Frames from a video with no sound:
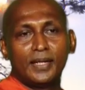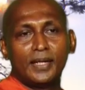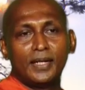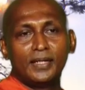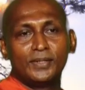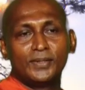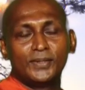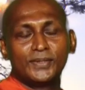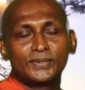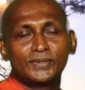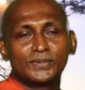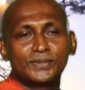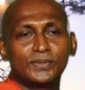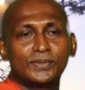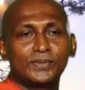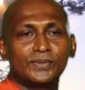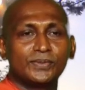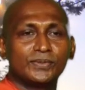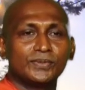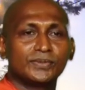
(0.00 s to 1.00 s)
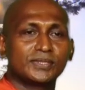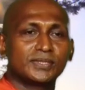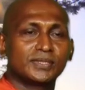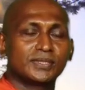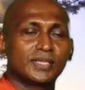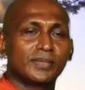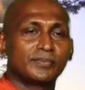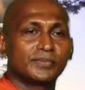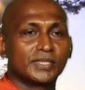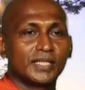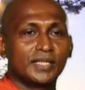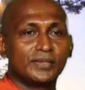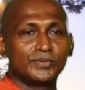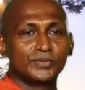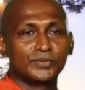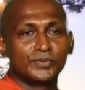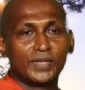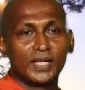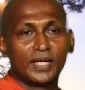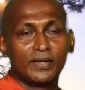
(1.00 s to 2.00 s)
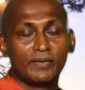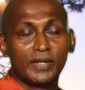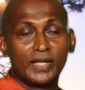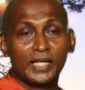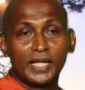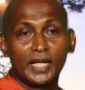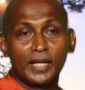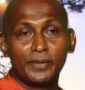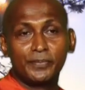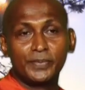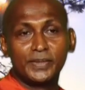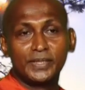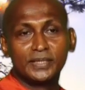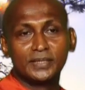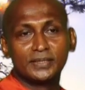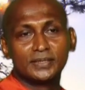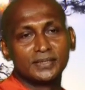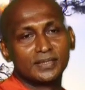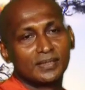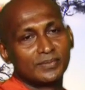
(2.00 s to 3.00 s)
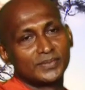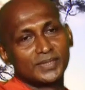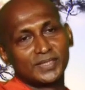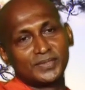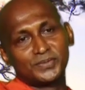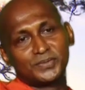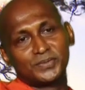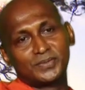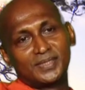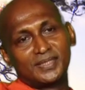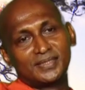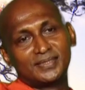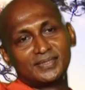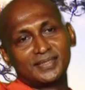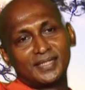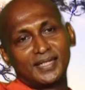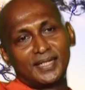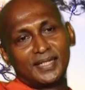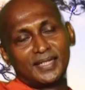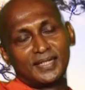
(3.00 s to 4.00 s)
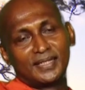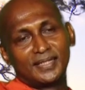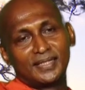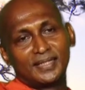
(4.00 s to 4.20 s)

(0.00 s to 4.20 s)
And also, sometimes we are very happy, sometimes very sad.